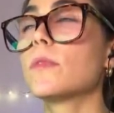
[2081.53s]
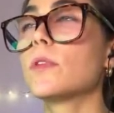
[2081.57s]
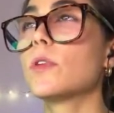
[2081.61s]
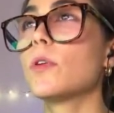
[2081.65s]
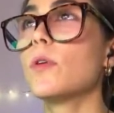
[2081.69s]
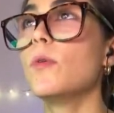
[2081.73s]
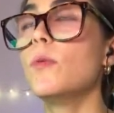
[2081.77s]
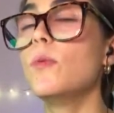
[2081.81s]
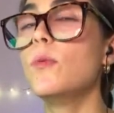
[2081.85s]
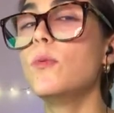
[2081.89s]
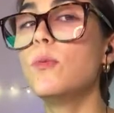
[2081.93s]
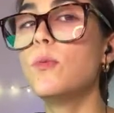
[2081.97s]

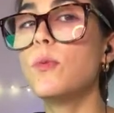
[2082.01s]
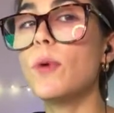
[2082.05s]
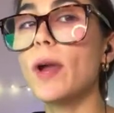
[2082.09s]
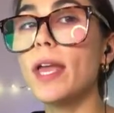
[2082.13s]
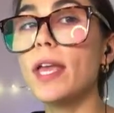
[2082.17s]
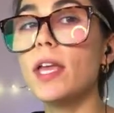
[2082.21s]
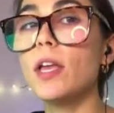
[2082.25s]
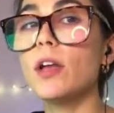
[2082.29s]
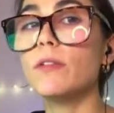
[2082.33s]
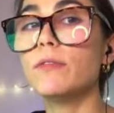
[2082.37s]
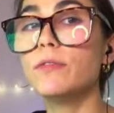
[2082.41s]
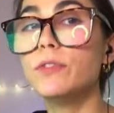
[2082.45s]

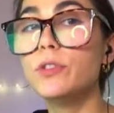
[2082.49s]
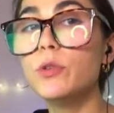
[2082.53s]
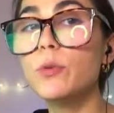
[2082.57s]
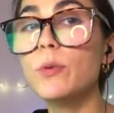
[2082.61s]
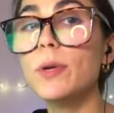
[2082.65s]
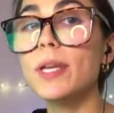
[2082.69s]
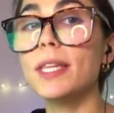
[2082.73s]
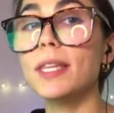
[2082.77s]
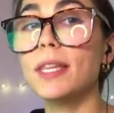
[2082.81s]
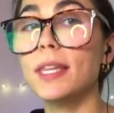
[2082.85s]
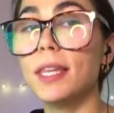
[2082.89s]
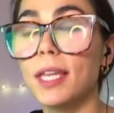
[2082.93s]
way of
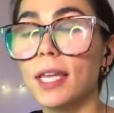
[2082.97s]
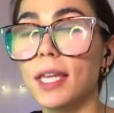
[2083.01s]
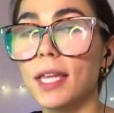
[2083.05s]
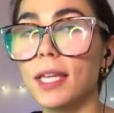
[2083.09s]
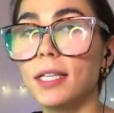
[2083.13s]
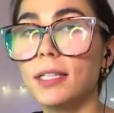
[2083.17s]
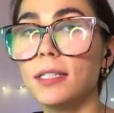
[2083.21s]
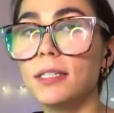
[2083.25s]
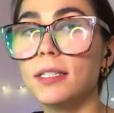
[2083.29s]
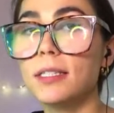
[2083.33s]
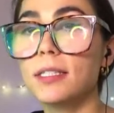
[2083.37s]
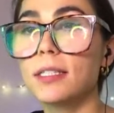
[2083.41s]
doing
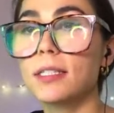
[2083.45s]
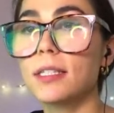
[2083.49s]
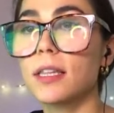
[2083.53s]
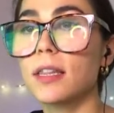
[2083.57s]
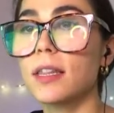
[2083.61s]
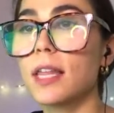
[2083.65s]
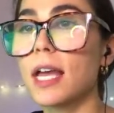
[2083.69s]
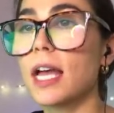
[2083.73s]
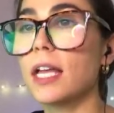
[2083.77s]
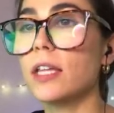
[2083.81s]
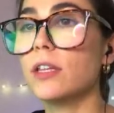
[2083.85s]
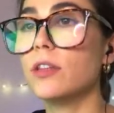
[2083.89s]
things
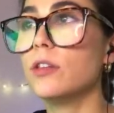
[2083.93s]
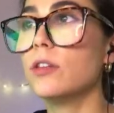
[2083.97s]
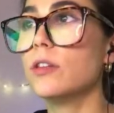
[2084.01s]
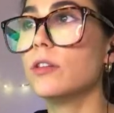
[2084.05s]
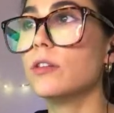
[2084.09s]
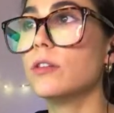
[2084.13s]
that